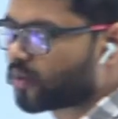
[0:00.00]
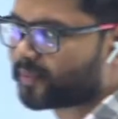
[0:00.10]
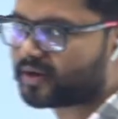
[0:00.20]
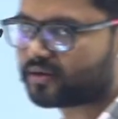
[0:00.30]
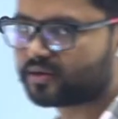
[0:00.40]

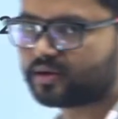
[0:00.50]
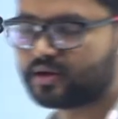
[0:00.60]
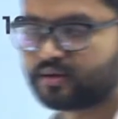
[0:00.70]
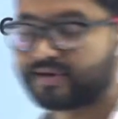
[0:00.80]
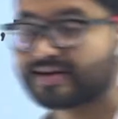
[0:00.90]
stopping
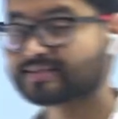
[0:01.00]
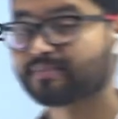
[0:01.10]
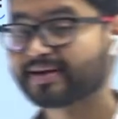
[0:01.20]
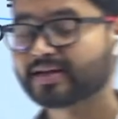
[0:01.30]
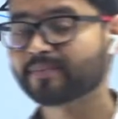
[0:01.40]
because
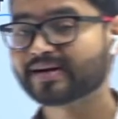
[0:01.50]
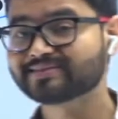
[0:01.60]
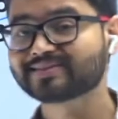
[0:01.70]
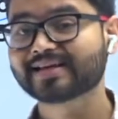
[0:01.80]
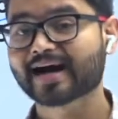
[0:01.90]

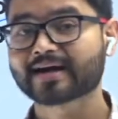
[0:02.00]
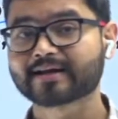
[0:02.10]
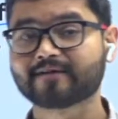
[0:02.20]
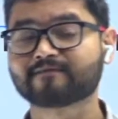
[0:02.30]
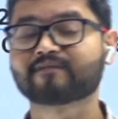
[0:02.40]
multiples they are
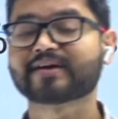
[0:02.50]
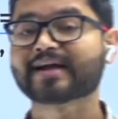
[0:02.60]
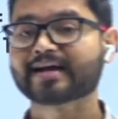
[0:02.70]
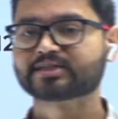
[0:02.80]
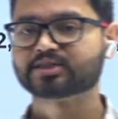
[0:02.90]

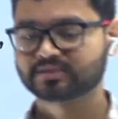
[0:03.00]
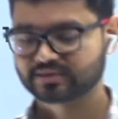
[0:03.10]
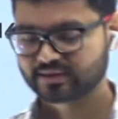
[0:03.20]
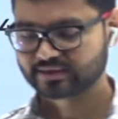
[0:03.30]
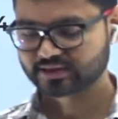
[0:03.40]
infinite
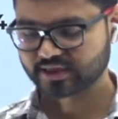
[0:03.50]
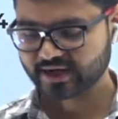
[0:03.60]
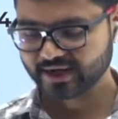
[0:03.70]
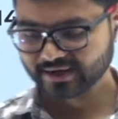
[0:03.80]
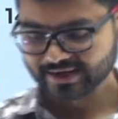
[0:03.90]

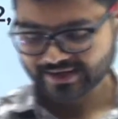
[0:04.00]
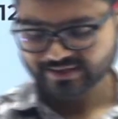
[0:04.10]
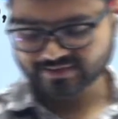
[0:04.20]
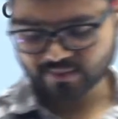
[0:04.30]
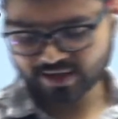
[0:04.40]
Okay.
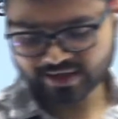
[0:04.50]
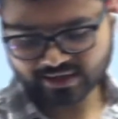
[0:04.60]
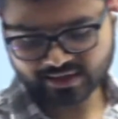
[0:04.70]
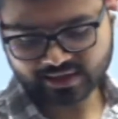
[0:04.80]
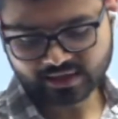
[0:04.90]

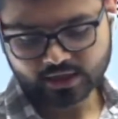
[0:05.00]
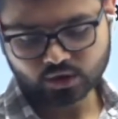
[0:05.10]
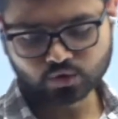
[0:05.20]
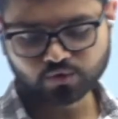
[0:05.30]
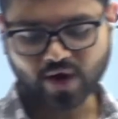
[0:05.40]
similarly
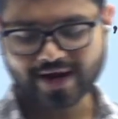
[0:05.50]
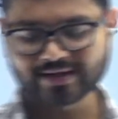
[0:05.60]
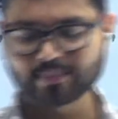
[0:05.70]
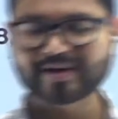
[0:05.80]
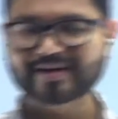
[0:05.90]
to find the